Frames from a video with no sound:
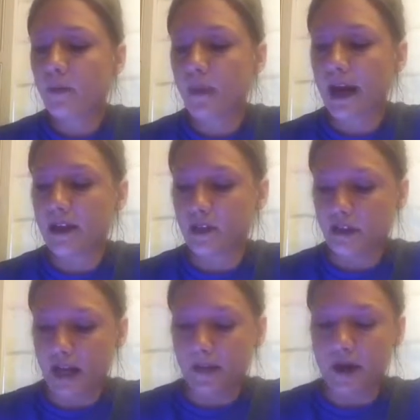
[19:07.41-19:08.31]
But the
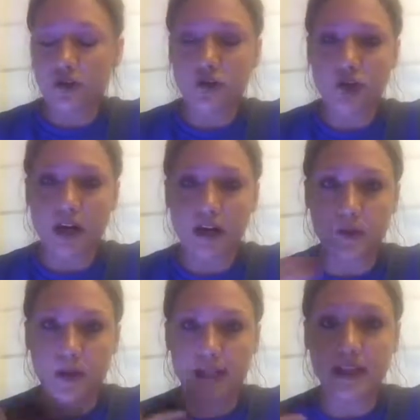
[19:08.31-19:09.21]
thing about True Shine is
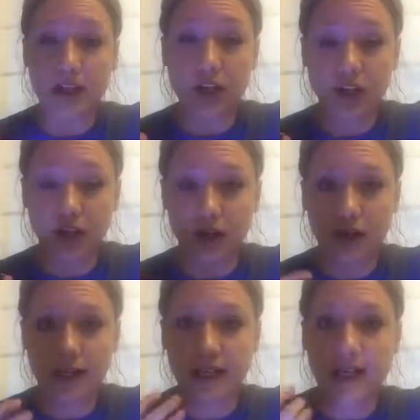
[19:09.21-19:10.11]
when it's done
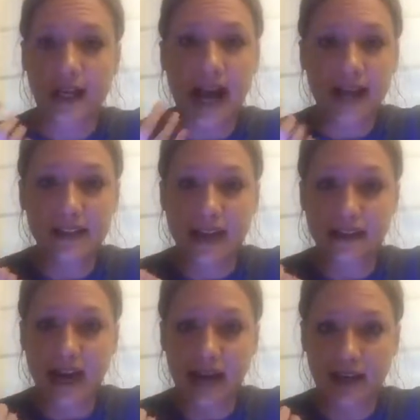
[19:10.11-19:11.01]
curing, it has that
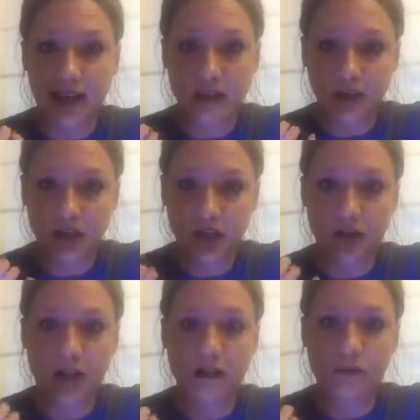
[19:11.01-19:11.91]
tacky to
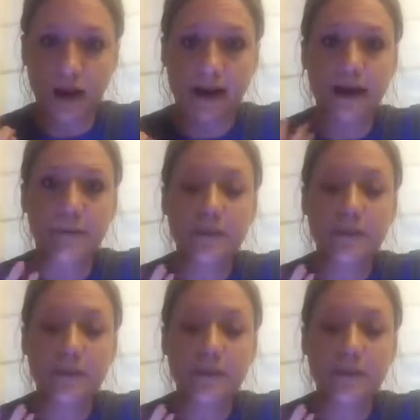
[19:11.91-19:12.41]
it, right?